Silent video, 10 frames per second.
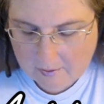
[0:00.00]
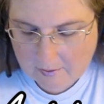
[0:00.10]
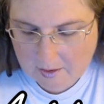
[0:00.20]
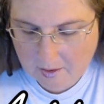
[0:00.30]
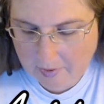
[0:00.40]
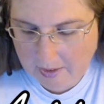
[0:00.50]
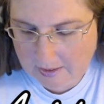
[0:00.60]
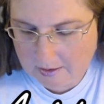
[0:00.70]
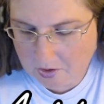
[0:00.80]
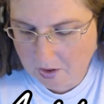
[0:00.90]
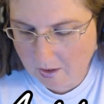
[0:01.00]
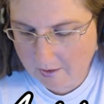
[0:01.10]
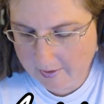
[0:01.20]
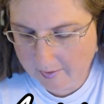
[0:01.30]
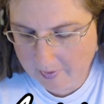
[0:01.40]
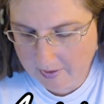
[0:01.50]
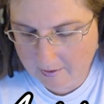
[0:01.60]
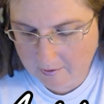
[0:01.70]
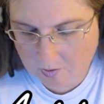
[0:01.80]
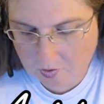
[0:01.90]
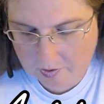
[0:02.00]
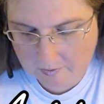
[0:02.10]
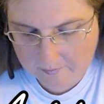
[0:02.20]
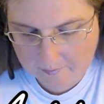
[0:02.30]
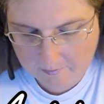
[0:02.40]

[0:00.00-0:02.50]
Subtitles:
This to me is talking about